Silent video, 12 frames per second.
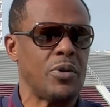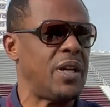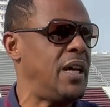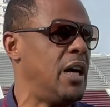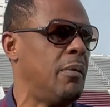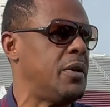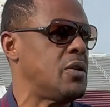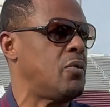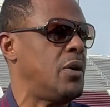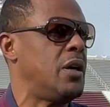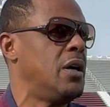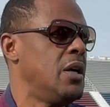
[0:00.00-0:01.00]
They helped us
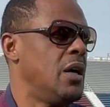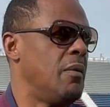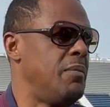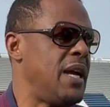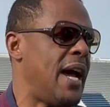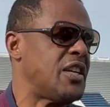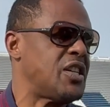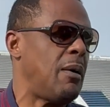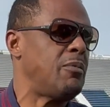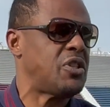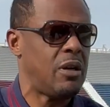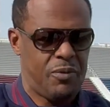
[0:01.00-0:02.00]
win a MEAC
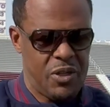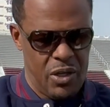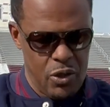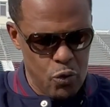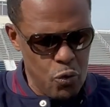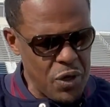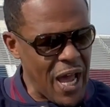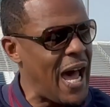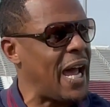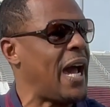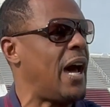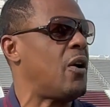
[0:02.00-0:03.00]
championship, but the new guy
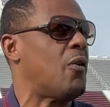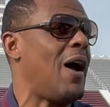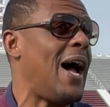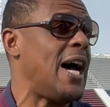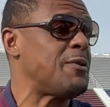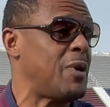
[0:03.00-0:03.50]
got to rise.